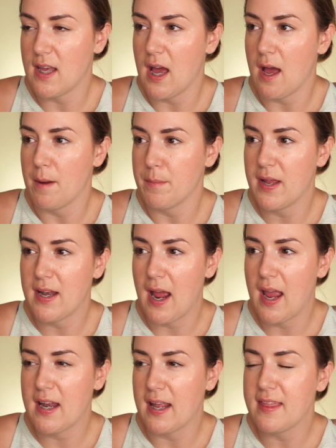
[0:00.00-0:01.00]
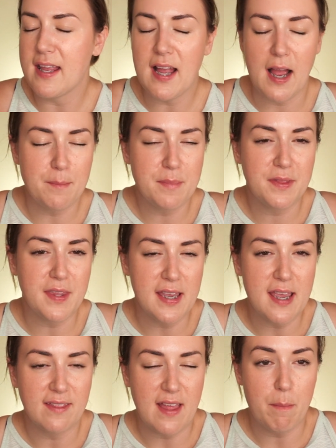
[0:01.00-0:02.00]
And I think I'm
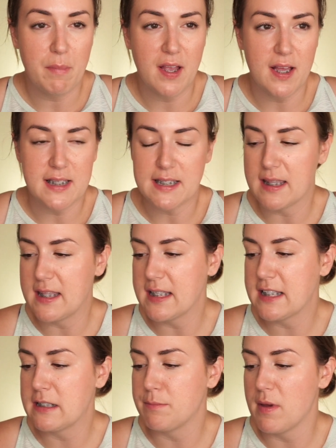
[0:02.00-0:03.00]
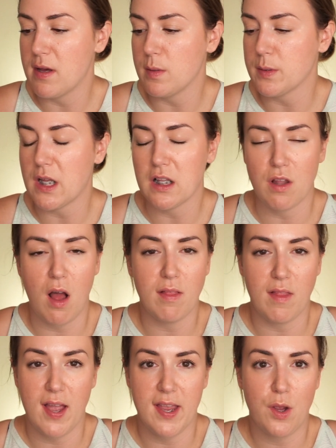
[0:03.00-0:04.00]
thinking that because this smells a lot
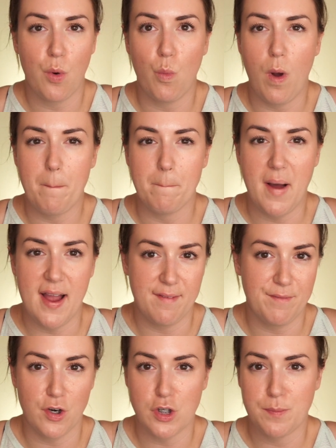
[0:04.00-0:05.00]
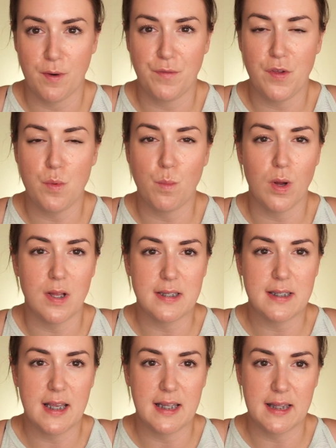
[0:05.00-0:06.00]
like what my first perfume was
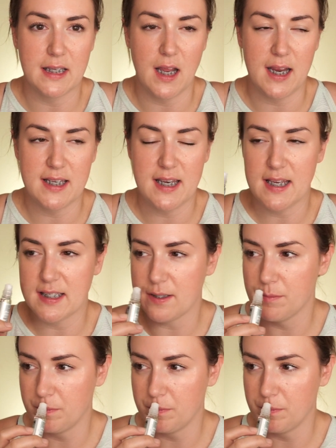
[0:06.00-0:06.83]
in the 90s.